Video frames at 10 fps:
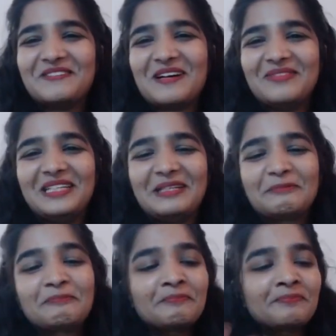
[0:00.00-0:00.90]
a family.
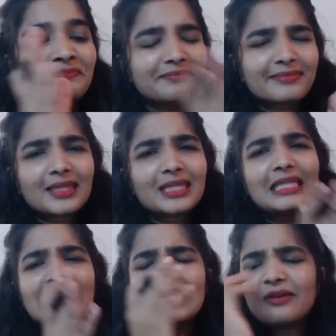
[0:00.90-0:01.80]

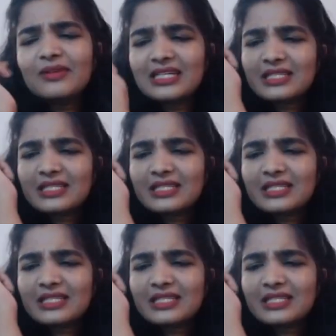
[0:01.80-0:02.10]
Now let